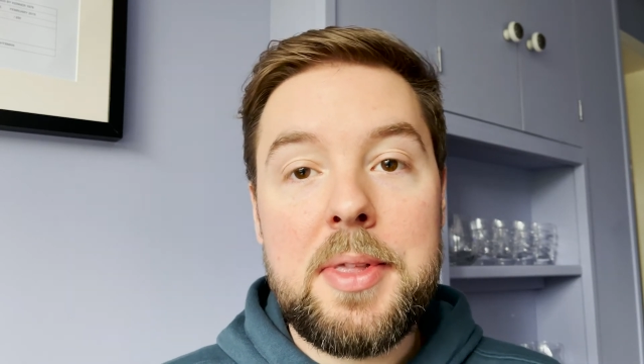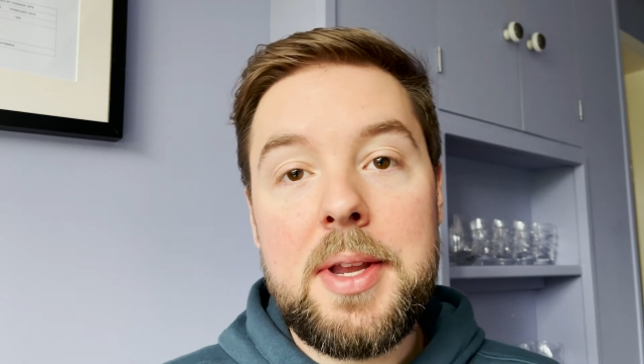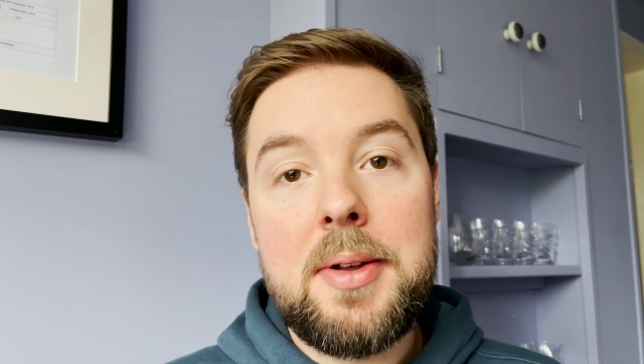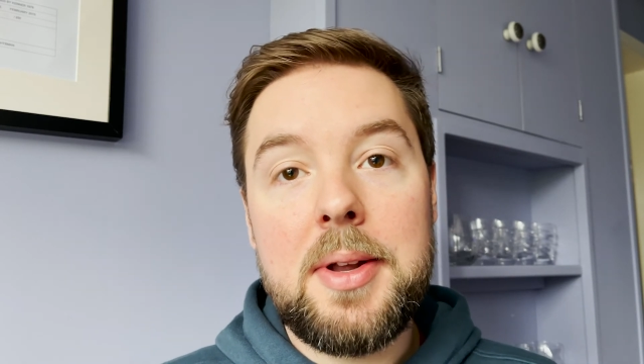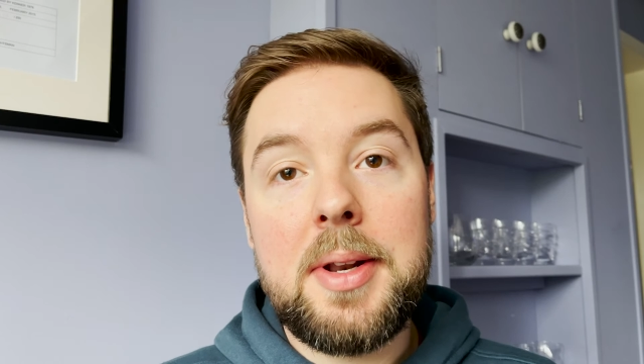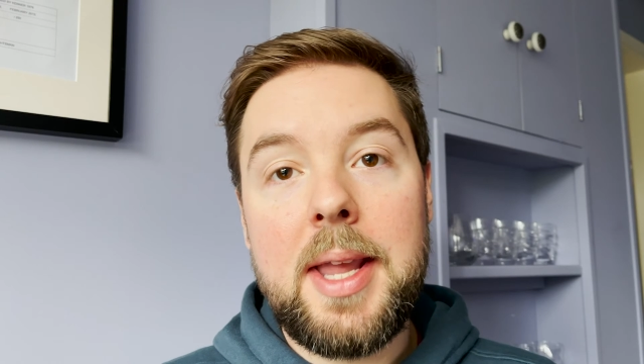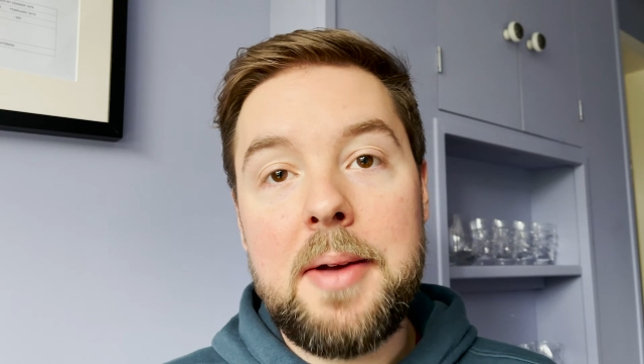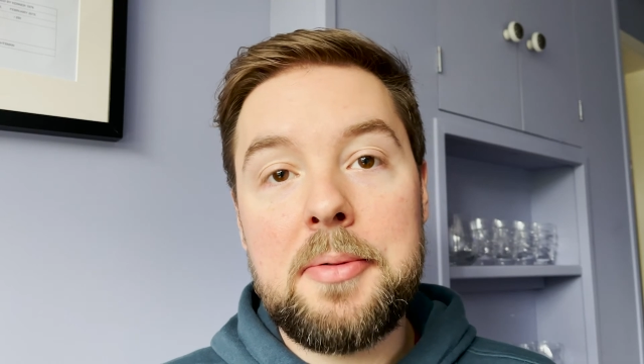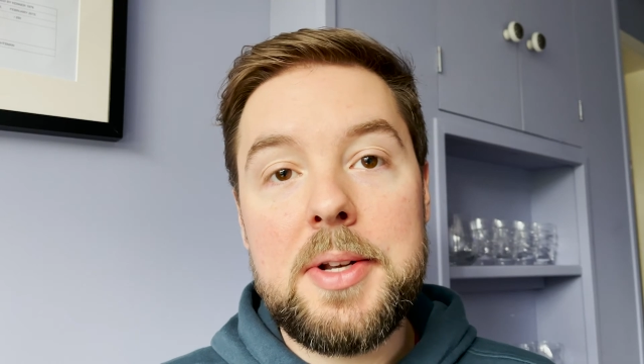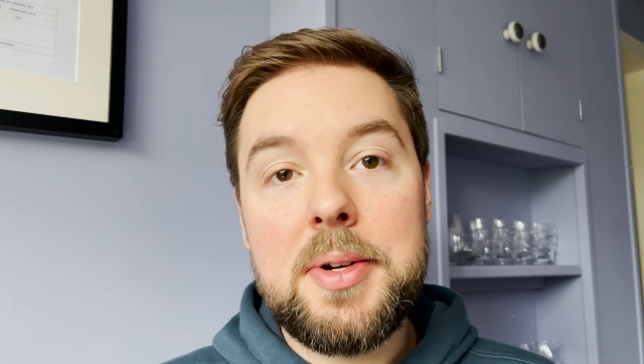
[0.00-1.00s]
that you can
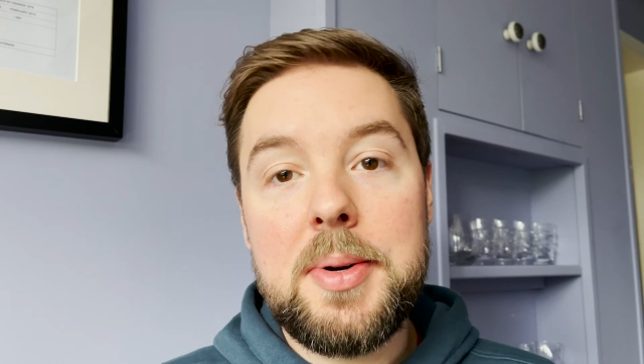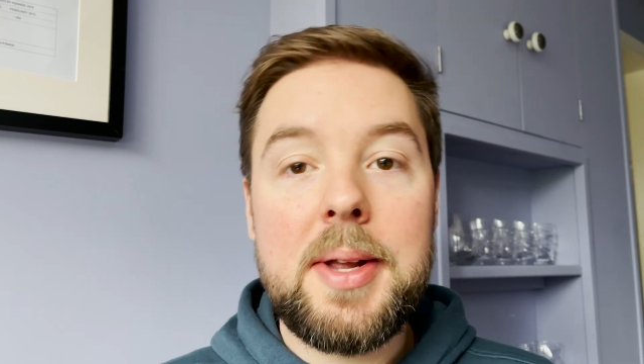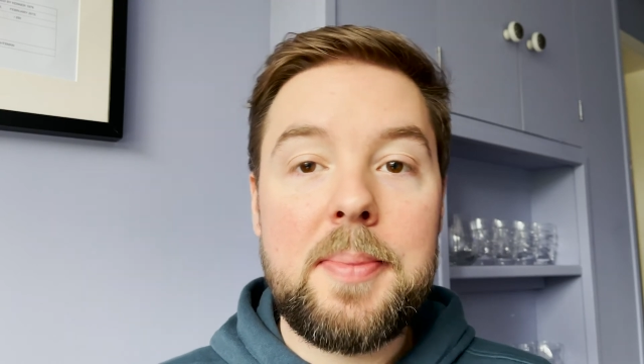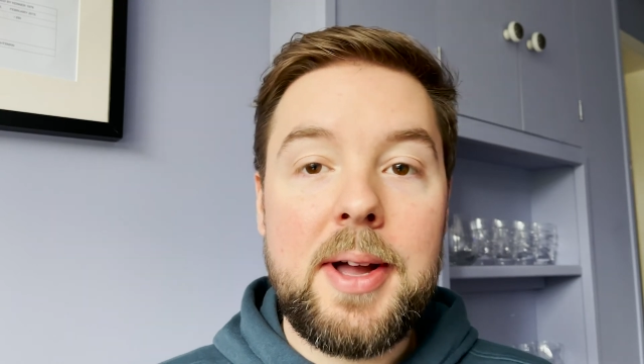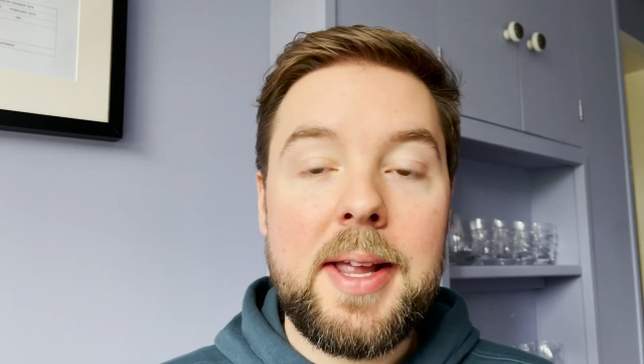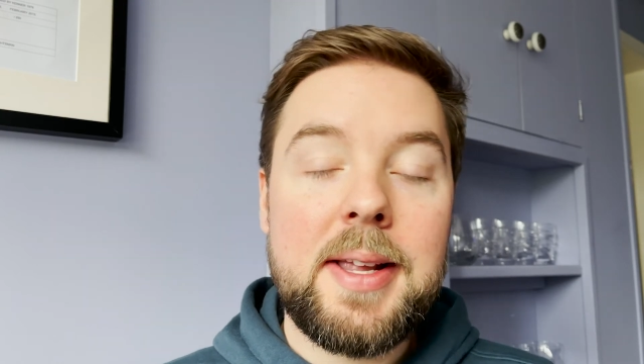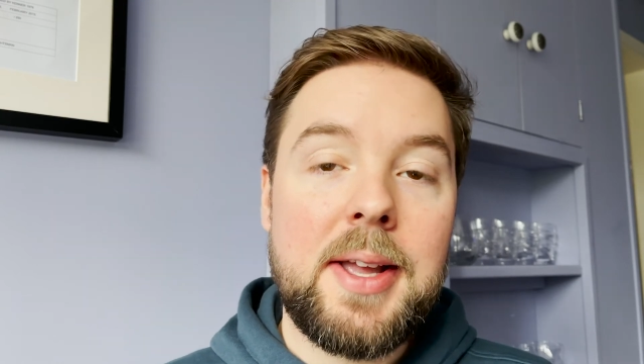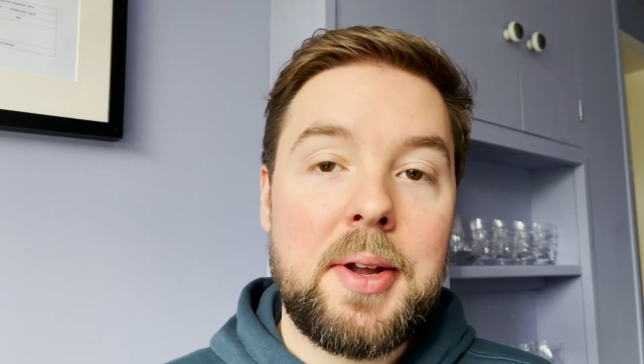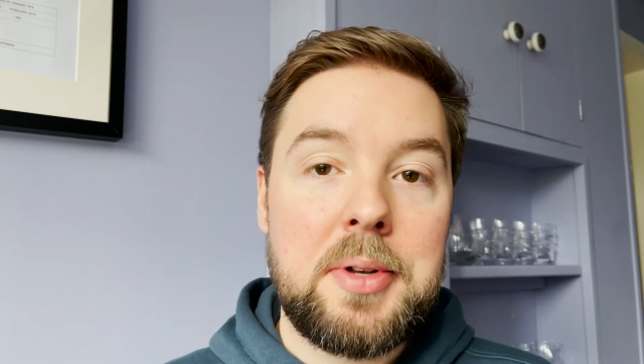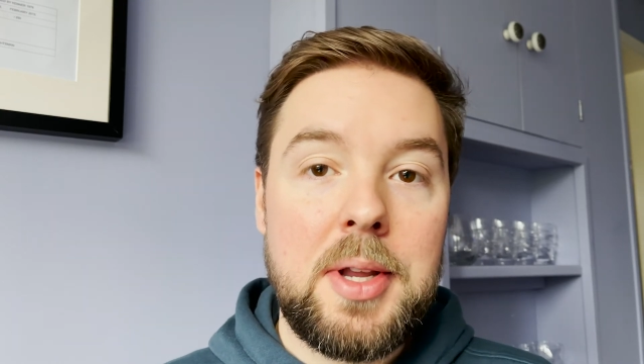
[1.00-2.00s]
get rich quick by
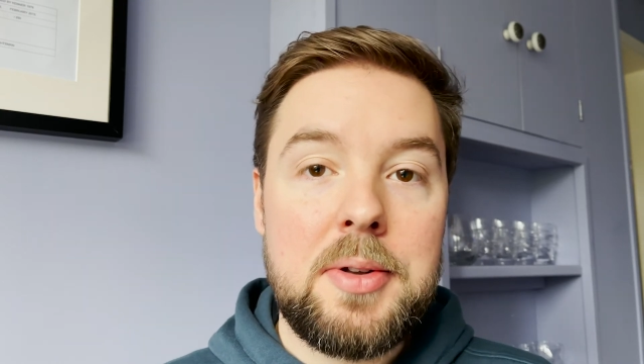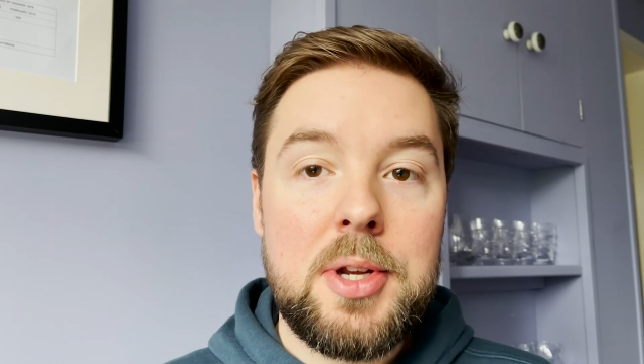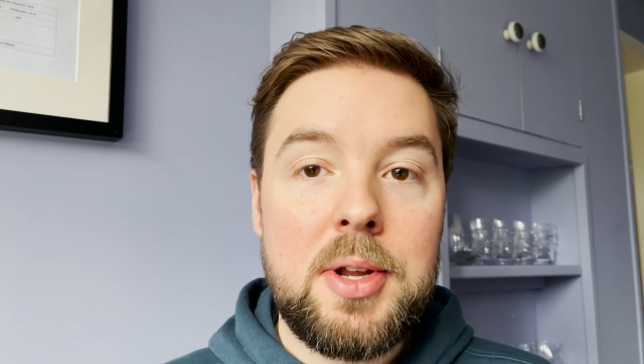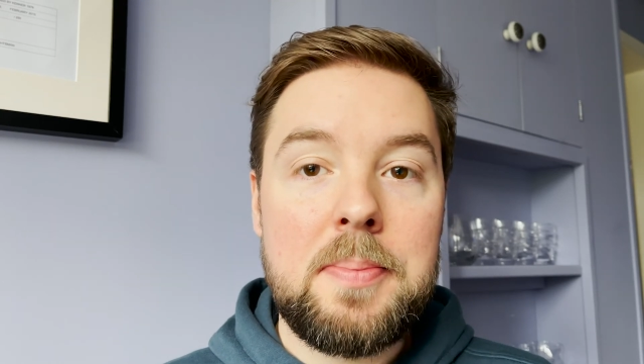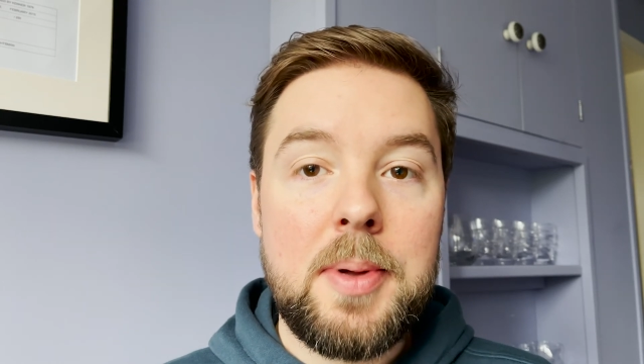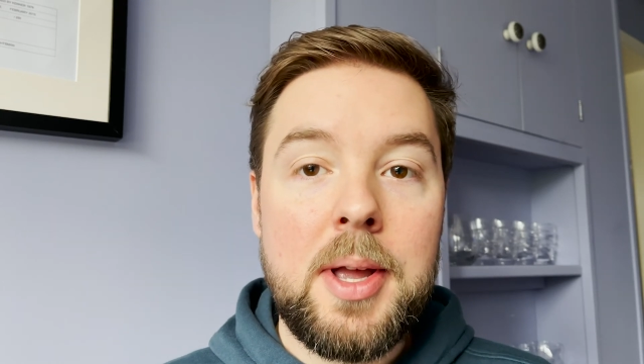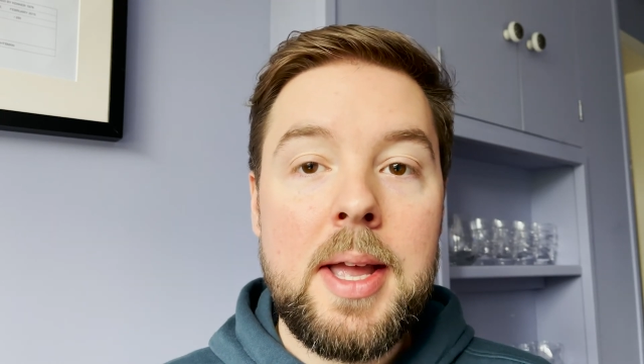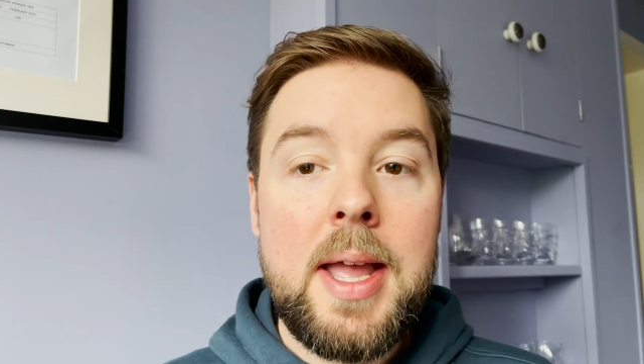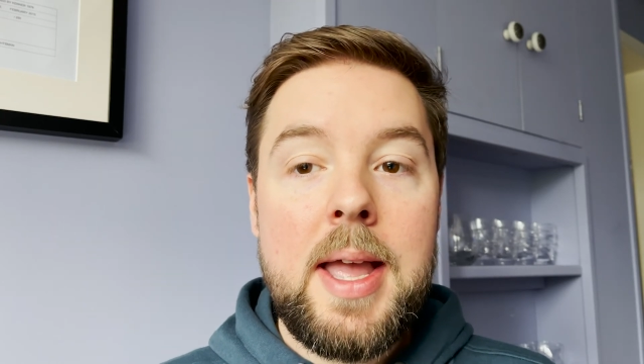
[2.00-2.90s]
going on YouTube, but